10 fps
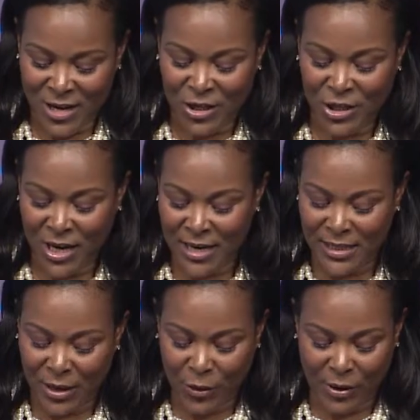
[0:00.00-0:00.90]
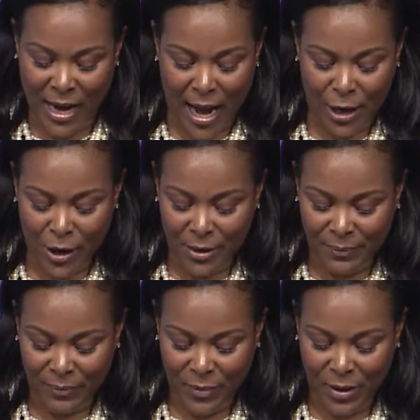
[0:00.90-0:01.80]
She is the creator,
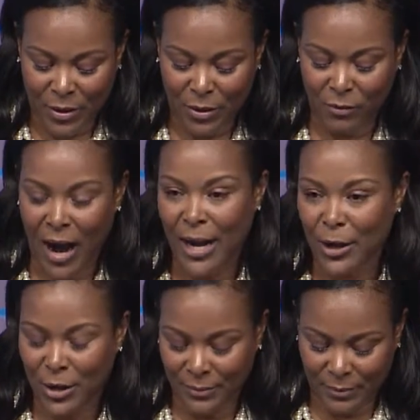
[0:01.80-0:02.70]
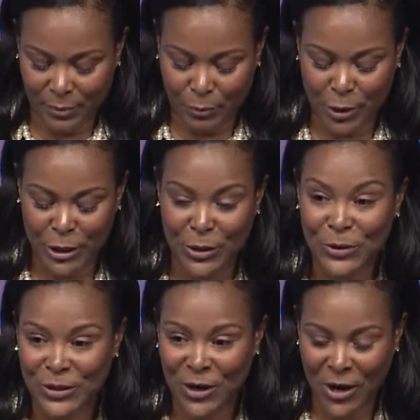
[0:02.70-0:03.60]
the writer,
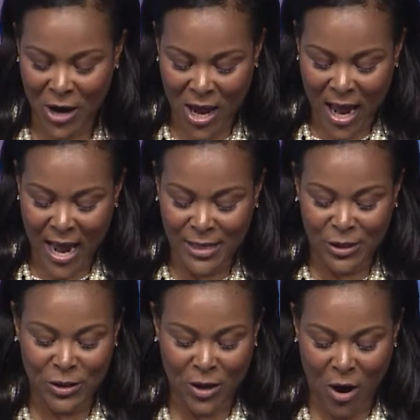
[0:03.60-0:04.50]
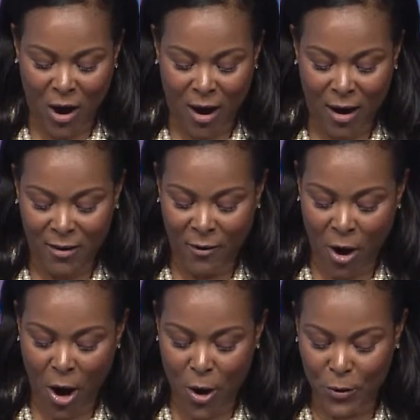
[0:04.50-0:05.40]
producer, and star of
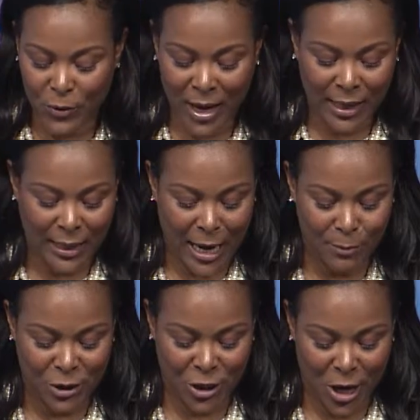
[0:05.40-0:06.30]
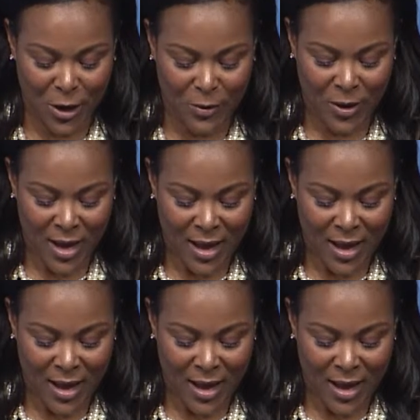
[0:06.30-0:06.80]
her own acclaimed show,